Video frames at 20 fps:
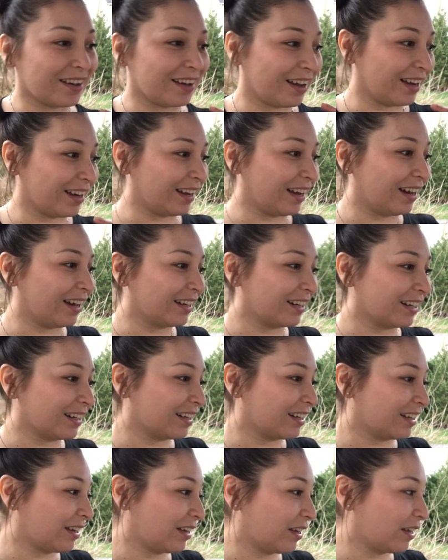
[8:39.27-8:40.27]
I got
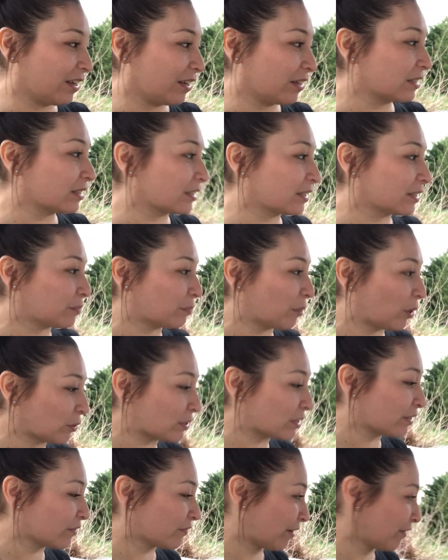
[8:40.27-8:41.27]

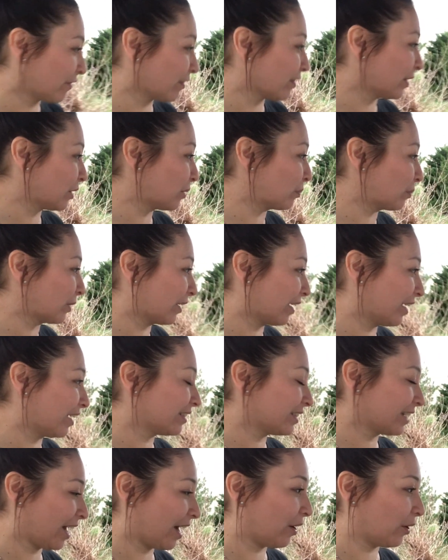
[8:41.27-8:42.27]
most of everything
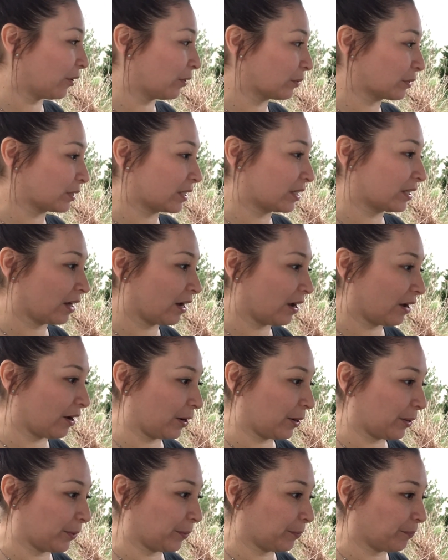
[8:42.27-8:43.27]
planned out,
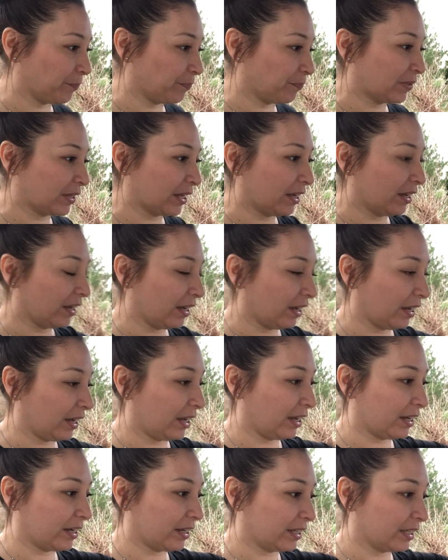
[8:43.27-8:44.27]

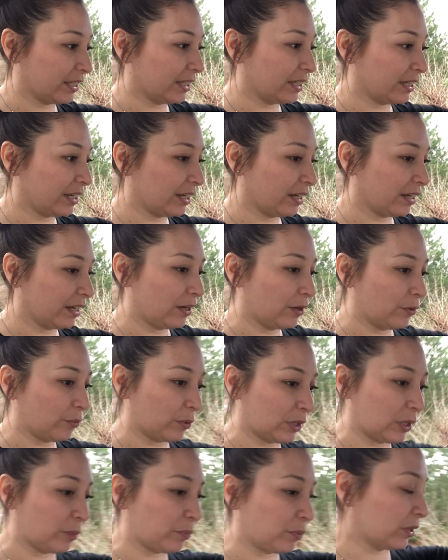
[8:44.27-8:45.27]
and we're
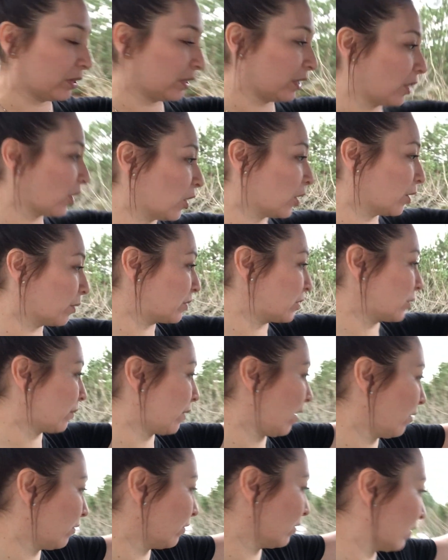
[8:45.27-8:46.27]
gonna put the herbs
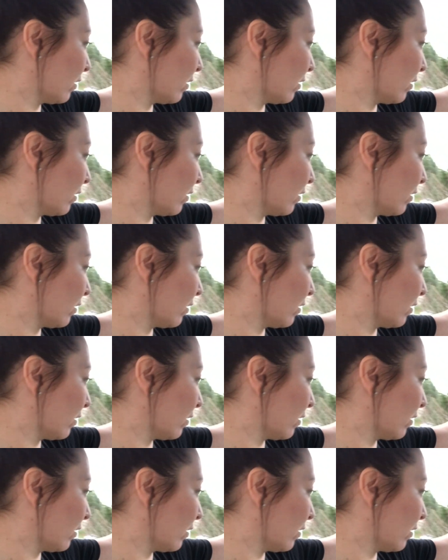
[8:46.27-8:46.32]
around the